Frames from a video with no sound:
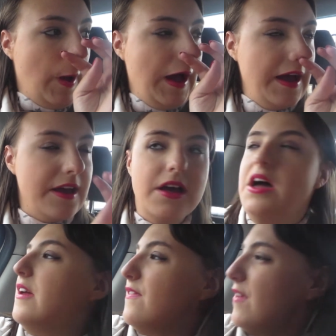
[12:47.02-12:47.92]

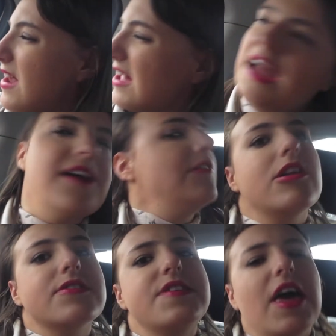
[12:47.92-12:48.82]
I feel like I have a
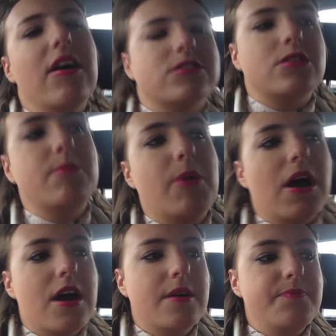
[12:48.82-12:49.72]
lot to tell you, but
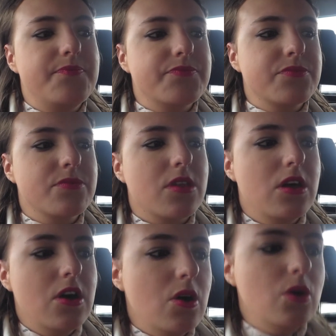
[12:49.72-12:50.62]
um,
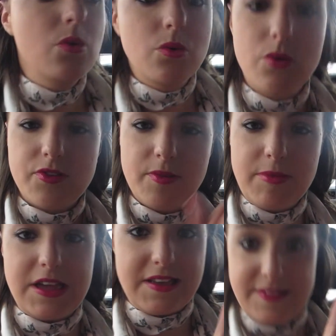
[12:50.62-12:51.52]
oh,
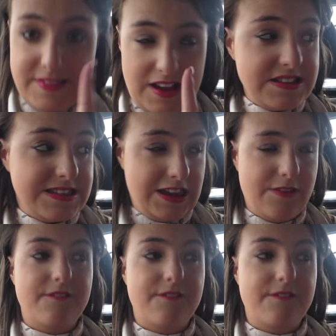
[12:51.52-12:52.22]
something exciting,